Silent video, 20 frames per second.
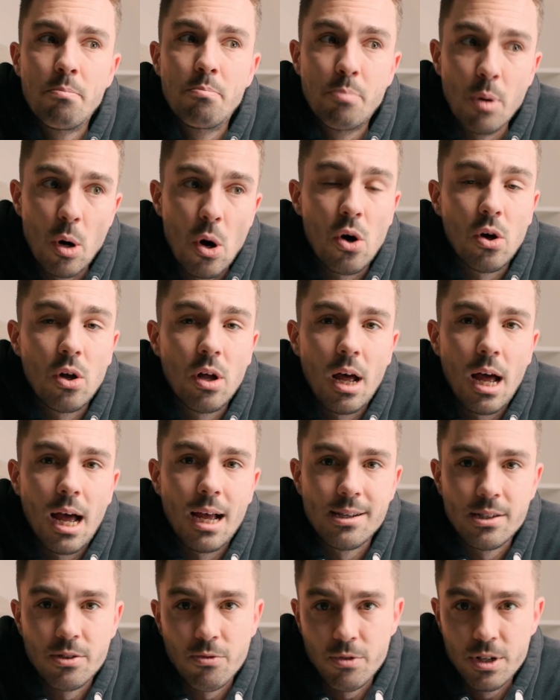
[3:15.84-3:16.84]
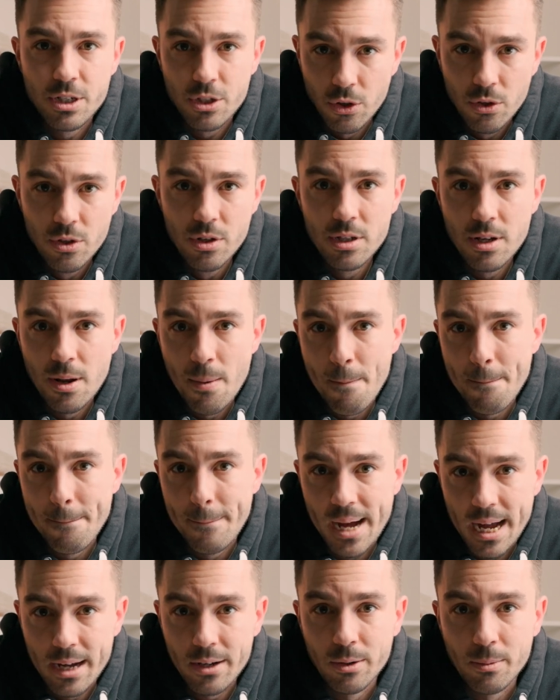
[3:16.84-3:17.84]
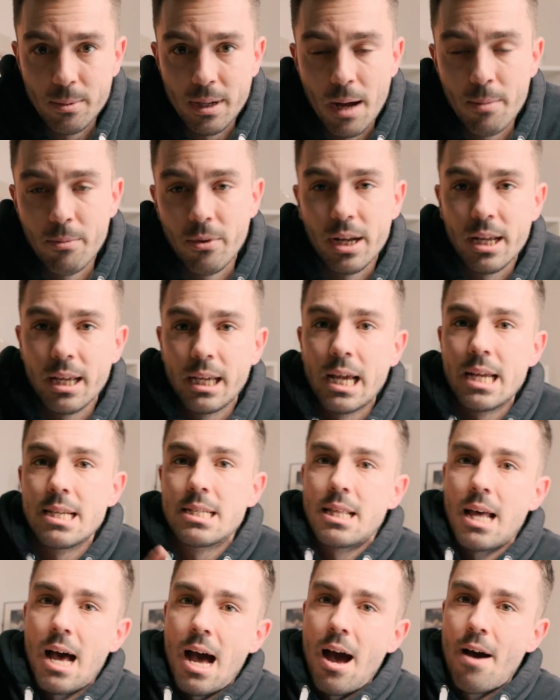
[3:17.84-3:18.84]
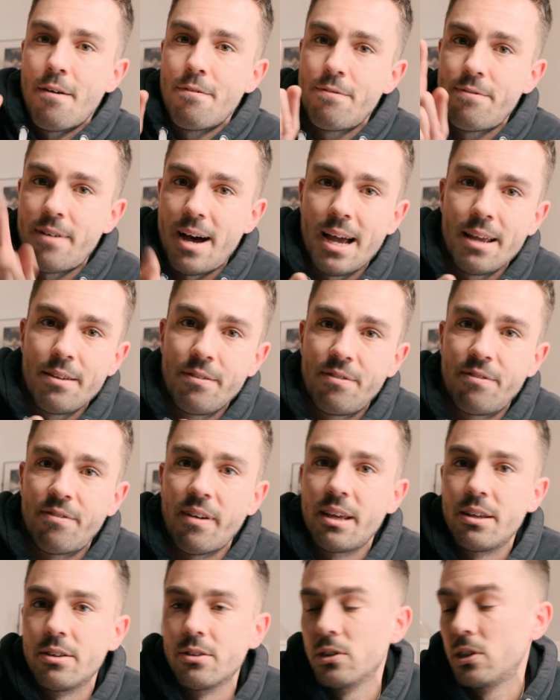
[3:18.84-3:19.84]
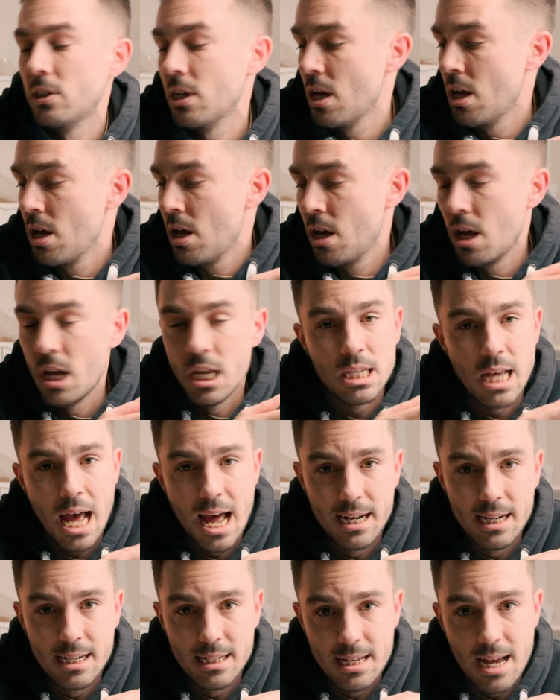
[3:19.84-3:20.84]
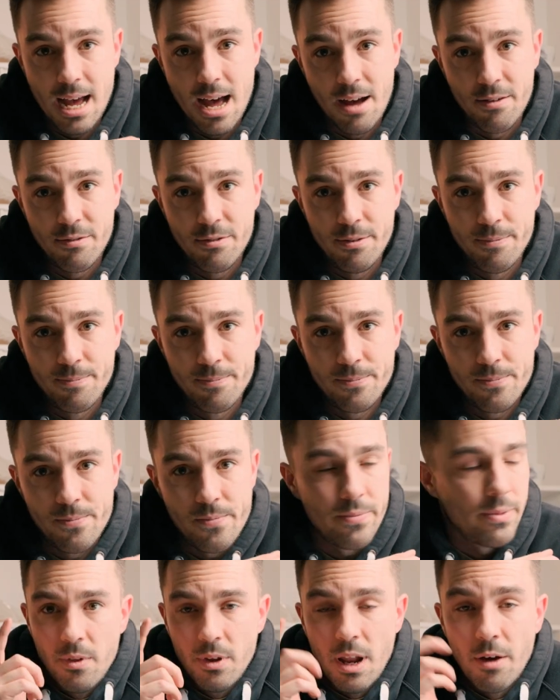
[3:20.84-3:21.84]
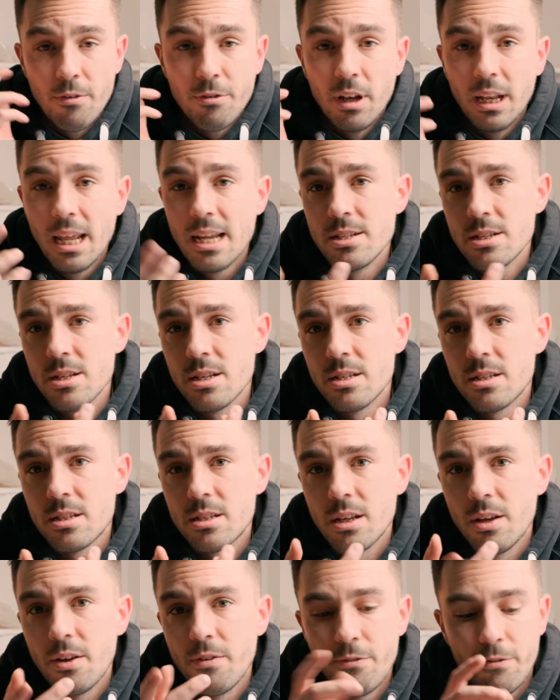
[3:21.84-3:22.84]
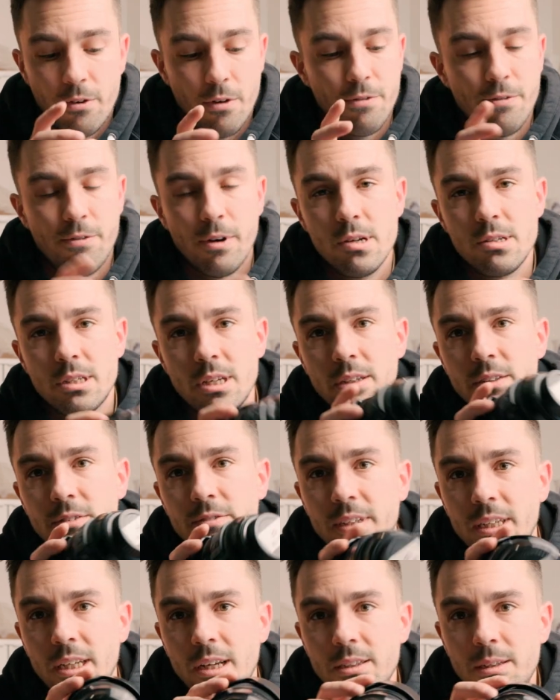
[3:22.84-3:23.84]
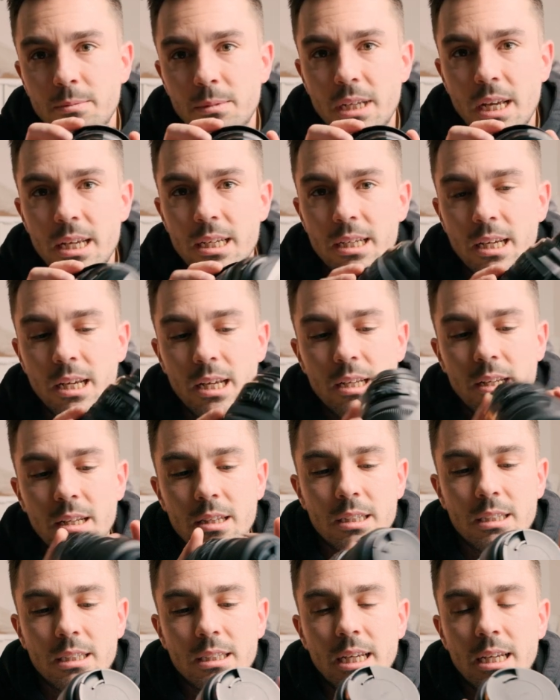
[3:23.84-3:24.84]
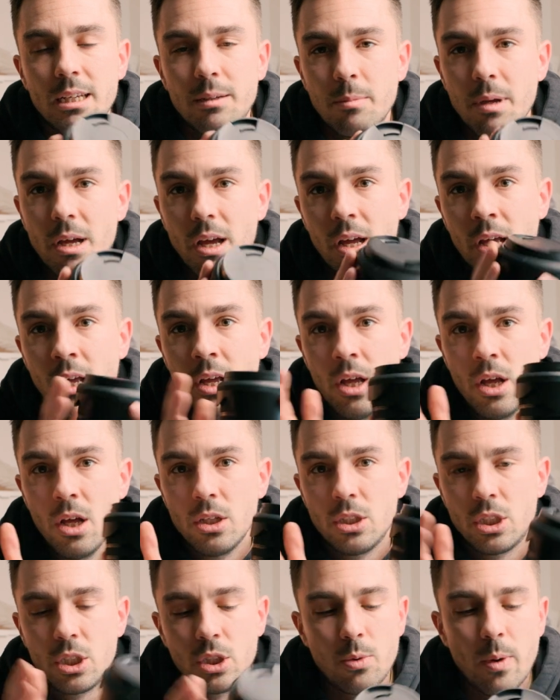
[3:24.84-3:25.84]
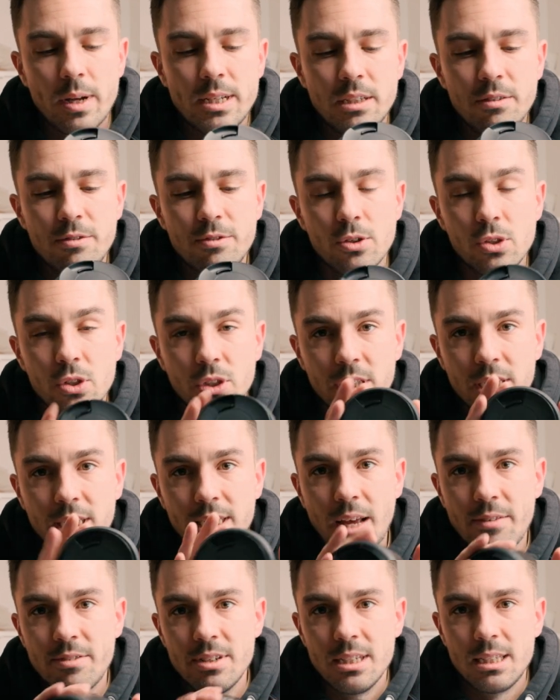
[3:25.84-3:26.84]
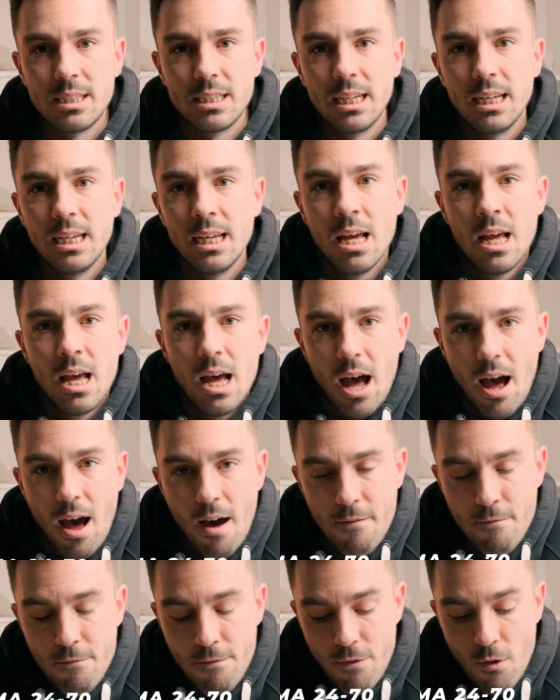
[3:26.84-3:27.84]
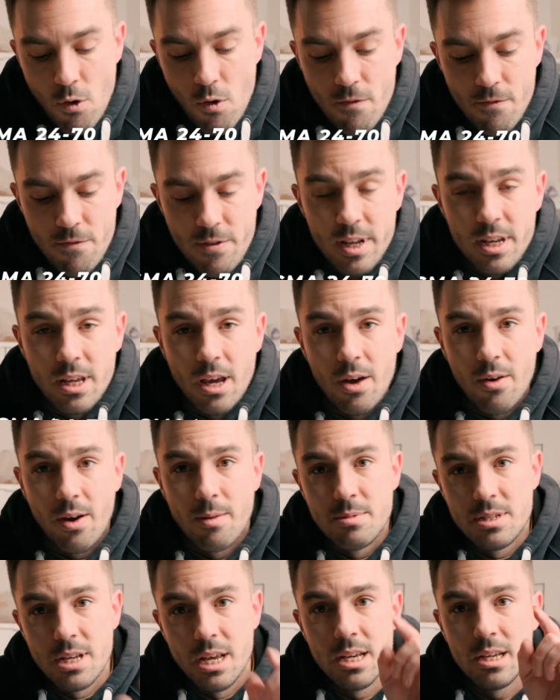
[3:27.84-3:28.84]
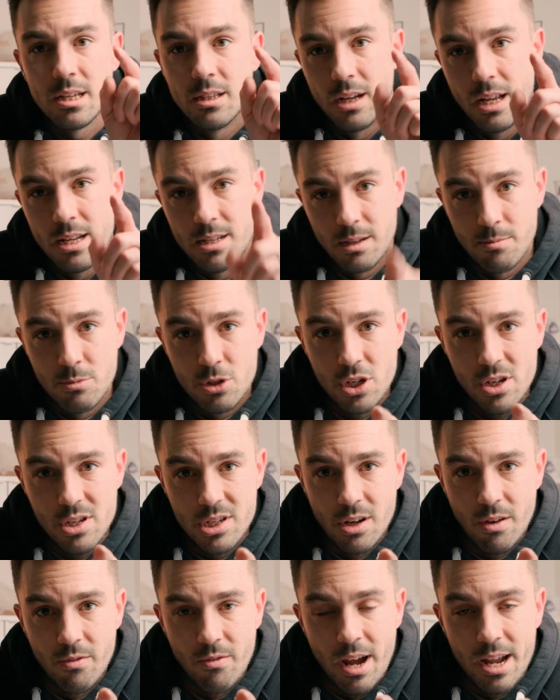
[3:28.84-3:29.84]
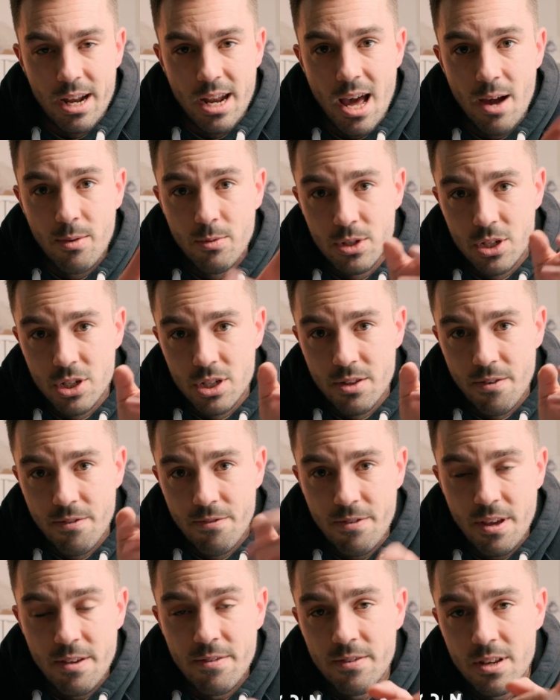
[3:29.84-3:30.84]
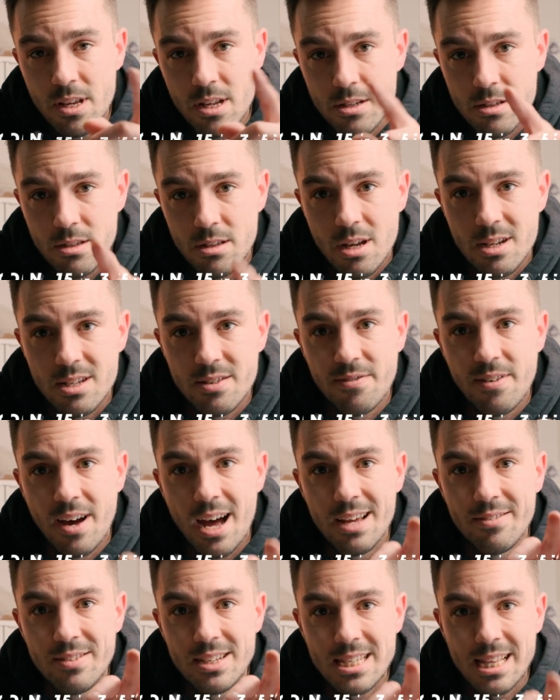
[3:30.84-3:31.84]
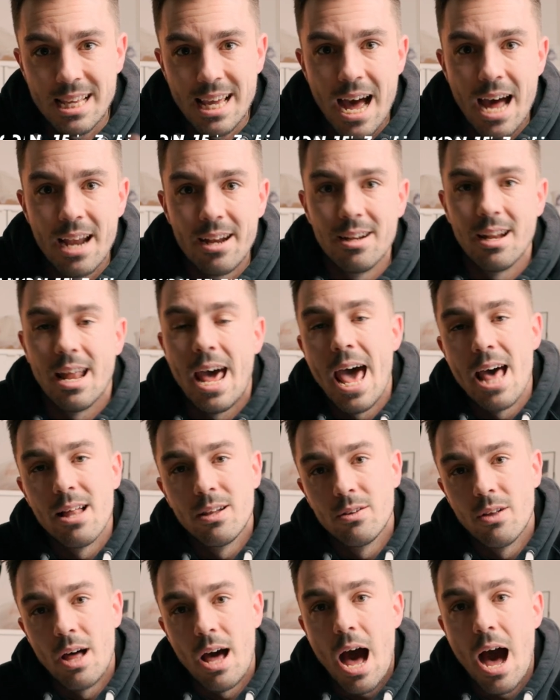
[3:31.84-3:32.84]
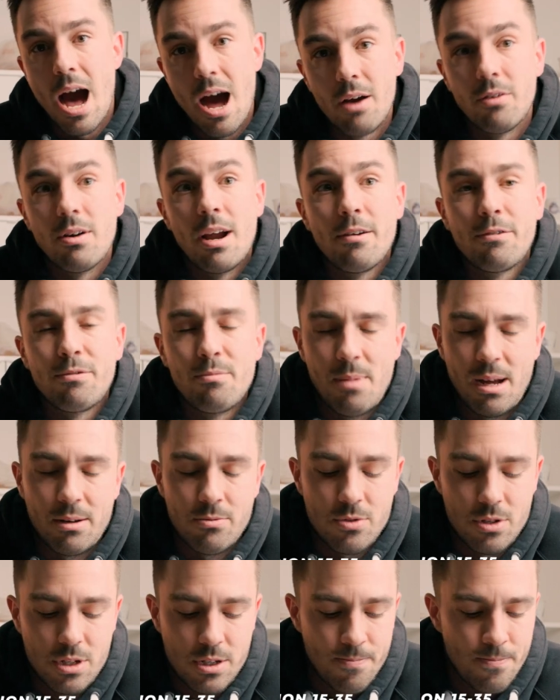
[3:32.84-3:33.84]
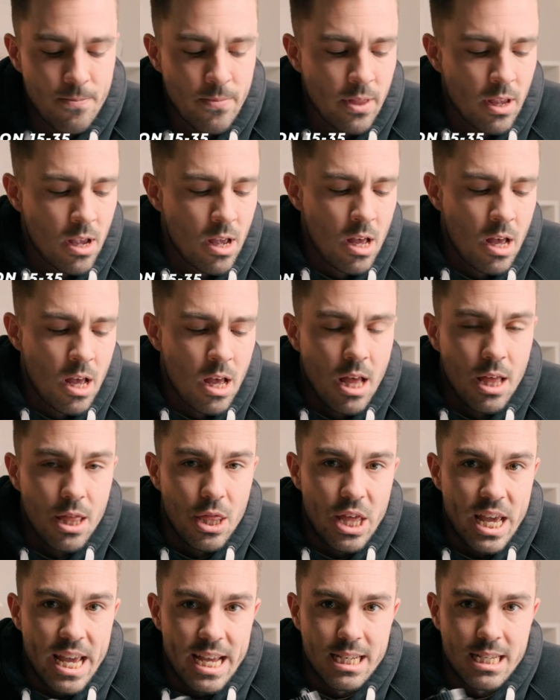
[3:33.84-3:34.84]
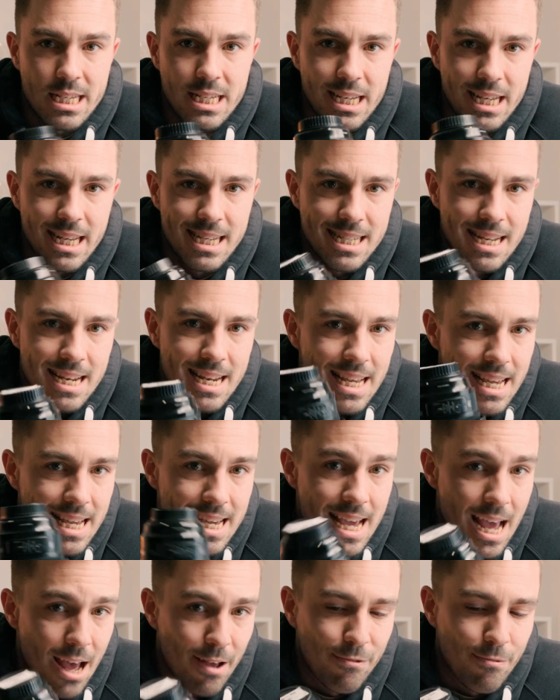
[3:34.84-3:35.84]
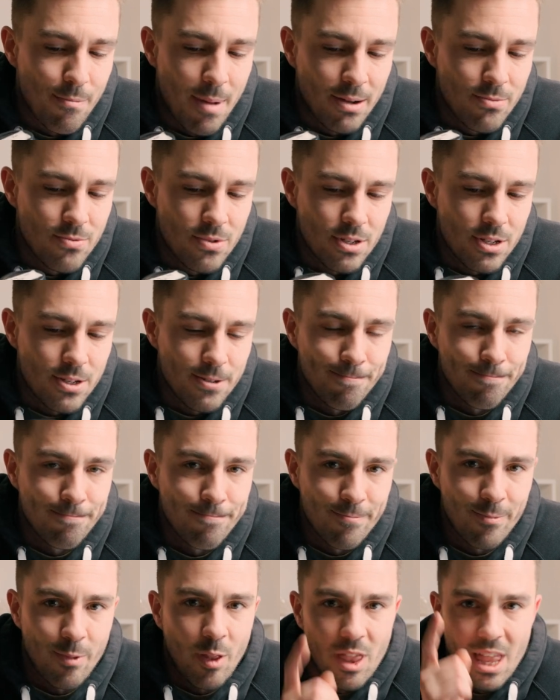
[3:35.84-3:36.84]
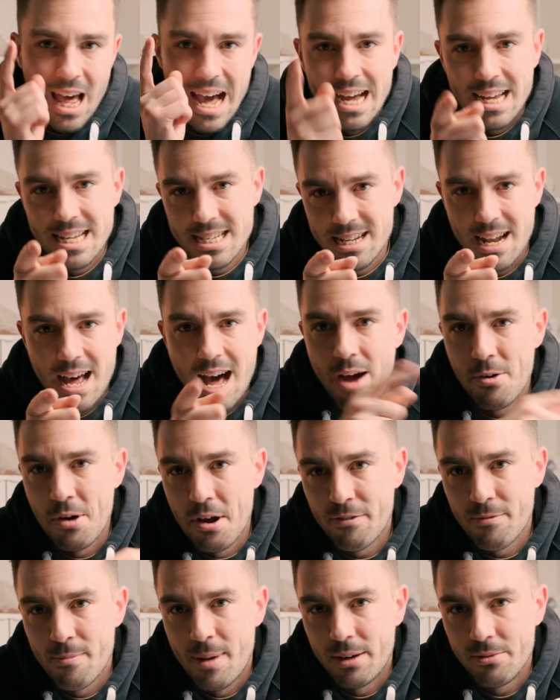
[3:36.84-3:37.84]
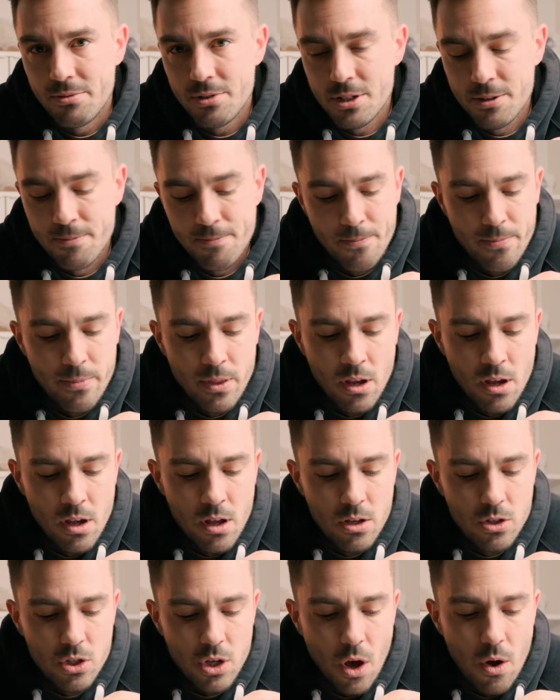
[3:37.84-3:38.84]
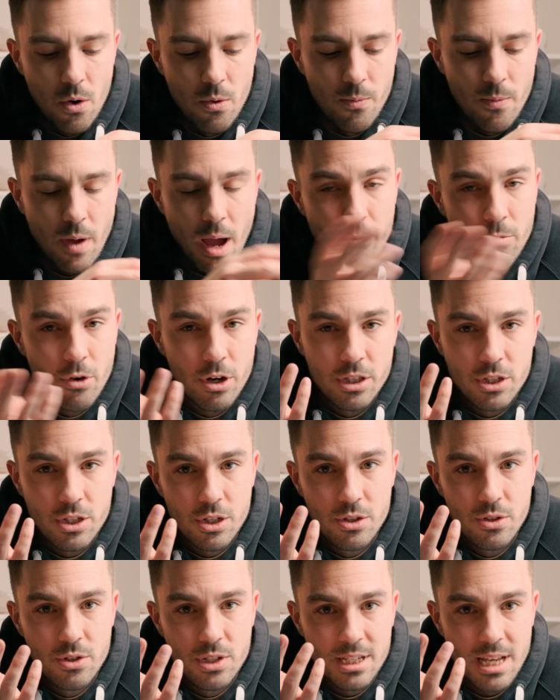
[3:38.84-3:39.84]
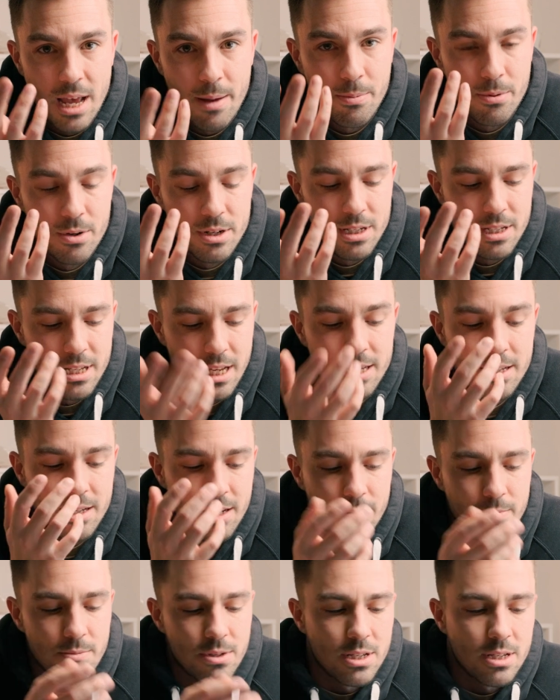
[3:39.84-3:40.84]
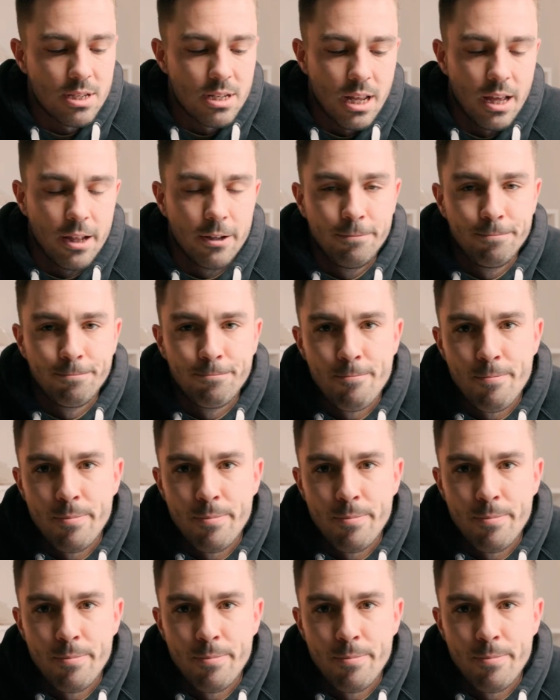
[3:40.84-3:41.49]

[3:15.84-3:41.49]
but as a redundant backup camera in case the R5 fails, it's handy to have. Now for lenses, for photos and videos I'm taking the Sigma 24-70, and for video I'm taking the lens I'm shooting on right now, which is the 15-35, it's the Canon RF mount. This is an EF mount, that is an RF mount. So I'm running two separate systems still,